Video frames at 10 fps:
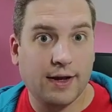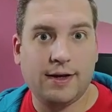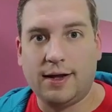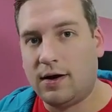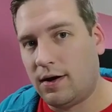
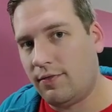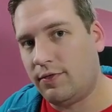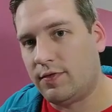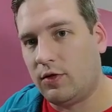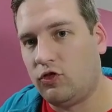in our
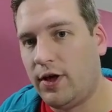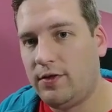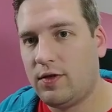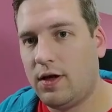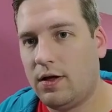
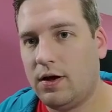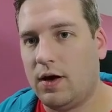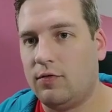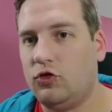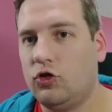levels.json,
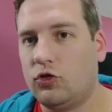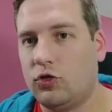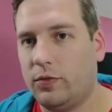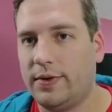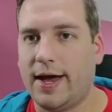I've just
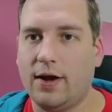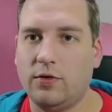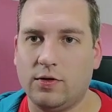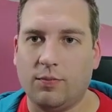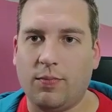come down
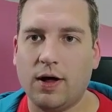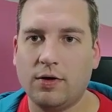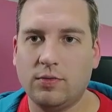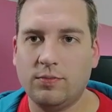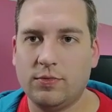to the
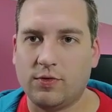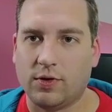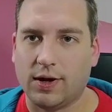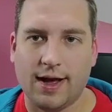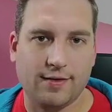bottom. So
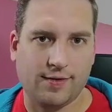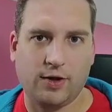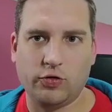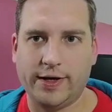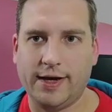the last
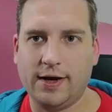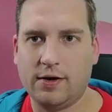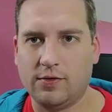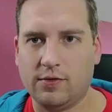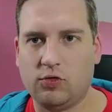entry
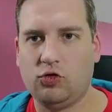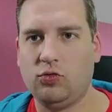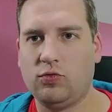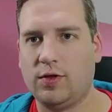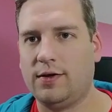here is
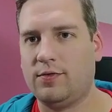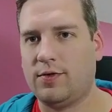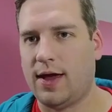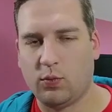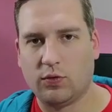
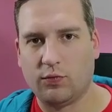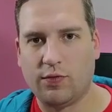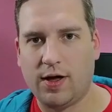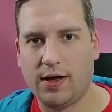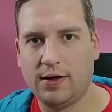
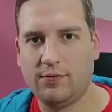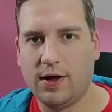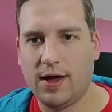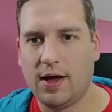26815.